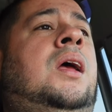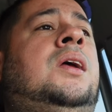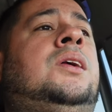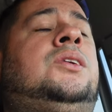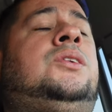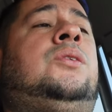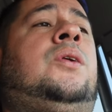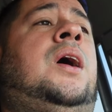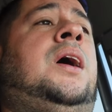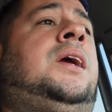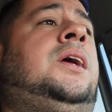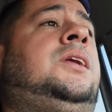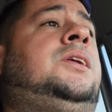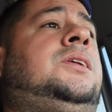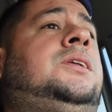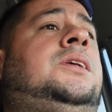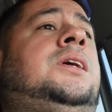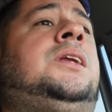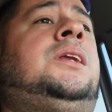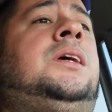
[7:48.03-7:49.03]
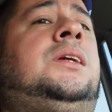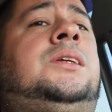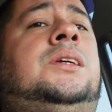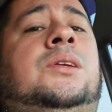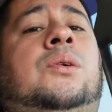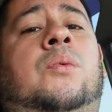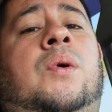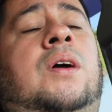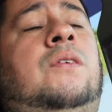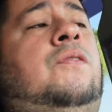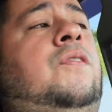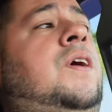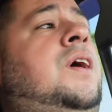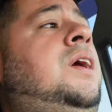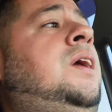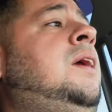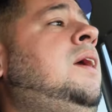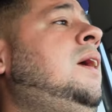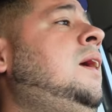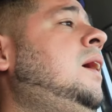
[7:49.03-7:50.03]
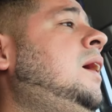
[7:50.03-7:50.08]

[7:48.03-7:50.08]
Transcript: so I can just connect to the Wi-Fi